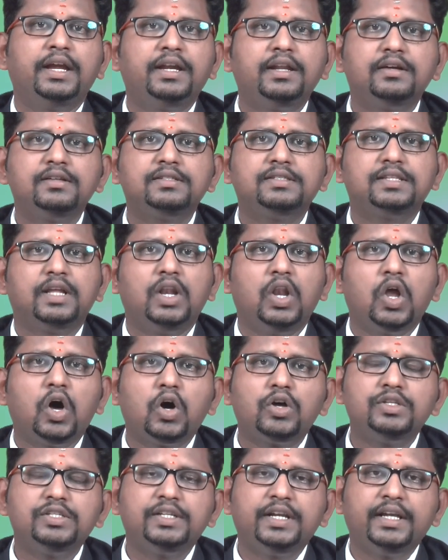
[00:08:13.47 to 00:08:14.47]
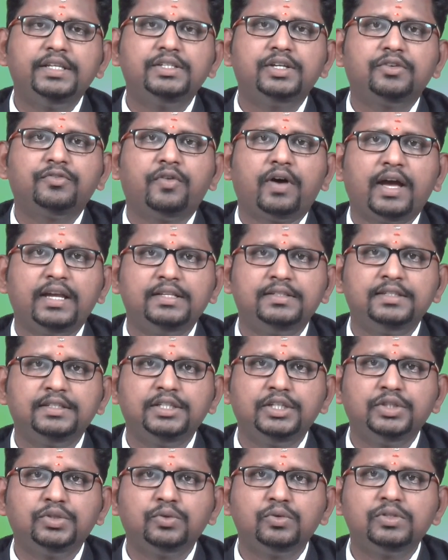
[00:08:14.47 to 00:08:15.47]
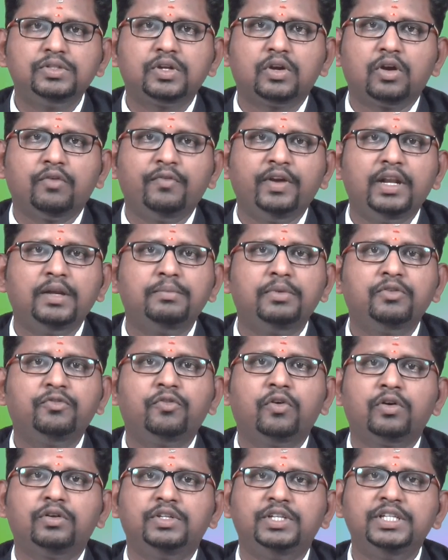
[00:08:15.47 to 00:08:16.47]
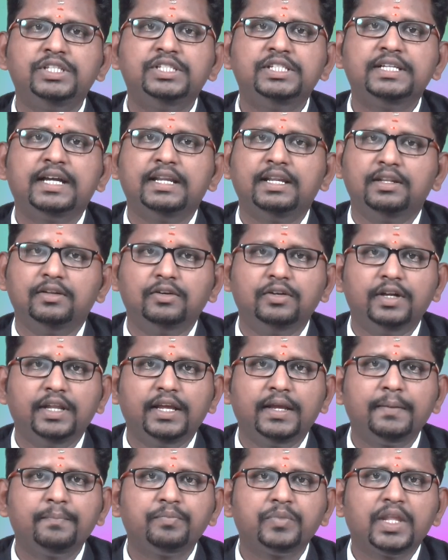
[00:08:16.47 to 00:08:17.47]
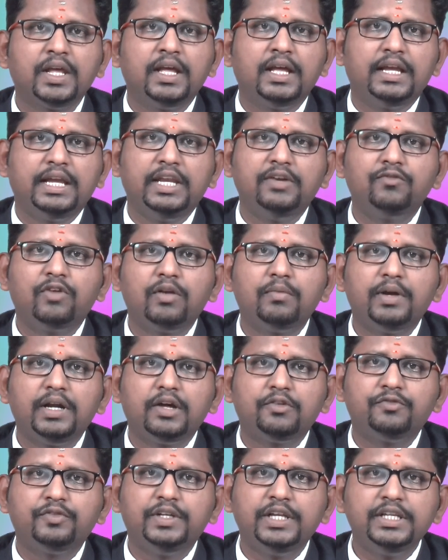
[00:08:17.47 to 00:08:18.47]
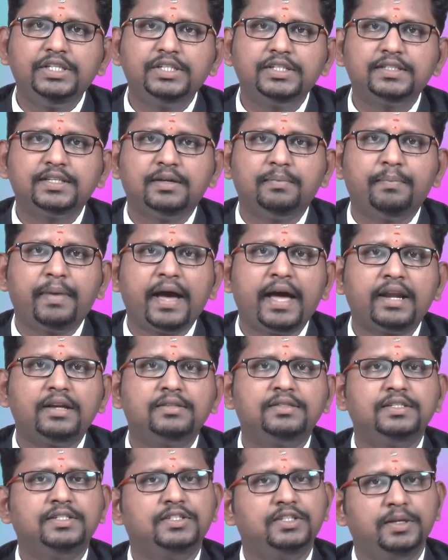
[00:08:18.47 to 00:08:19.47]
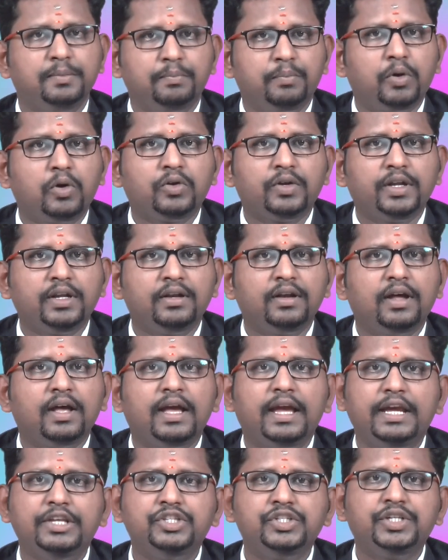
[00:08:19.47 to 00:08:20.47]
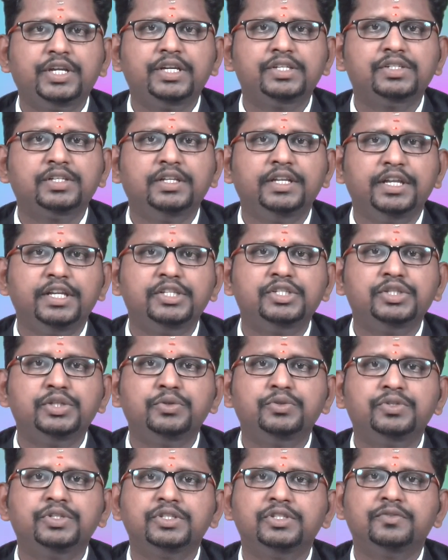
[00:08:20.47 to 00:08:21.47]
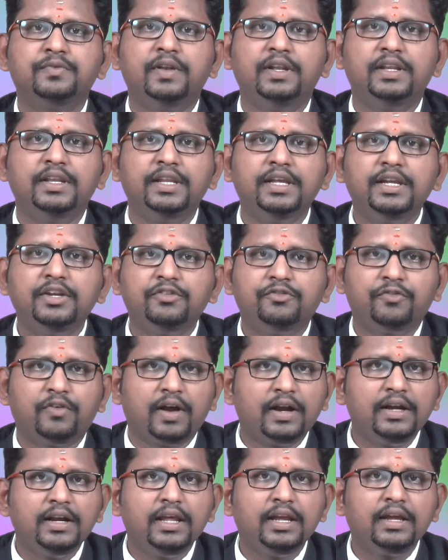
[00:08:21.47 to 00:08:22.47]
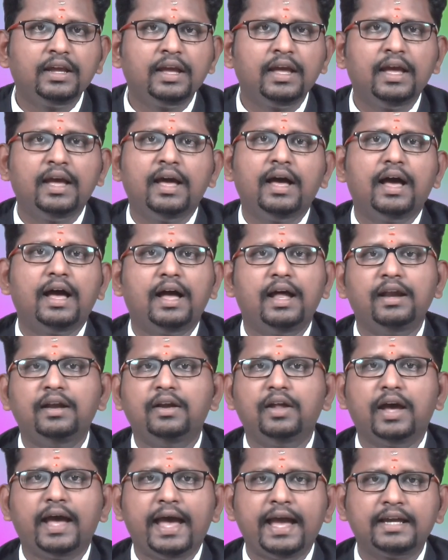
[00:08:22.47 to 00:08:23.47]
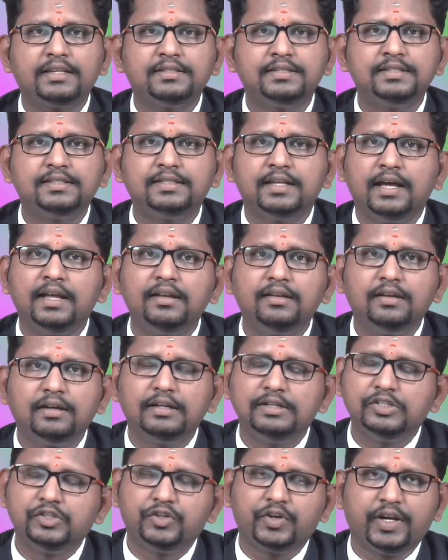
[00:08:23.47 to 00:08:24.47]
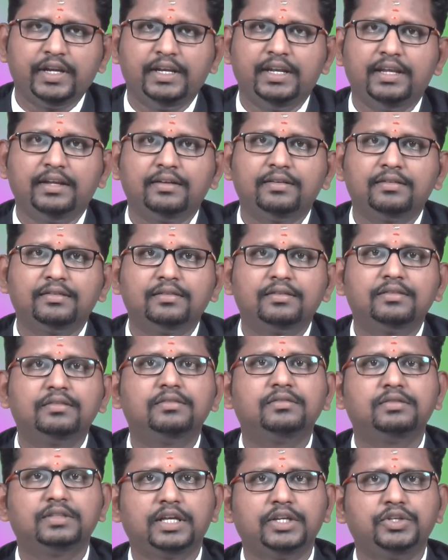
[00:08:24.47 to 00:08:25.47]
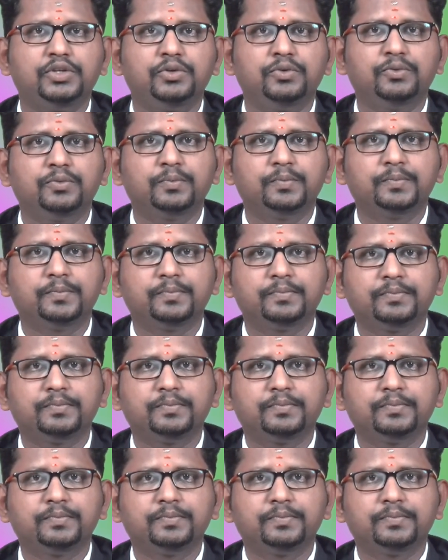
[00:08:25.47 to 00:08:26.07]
It is a large range of ICT tools are available for teaching and learning. Involvement of teachers and parents is important. Educational institutions will need funding and access and training. Thank you.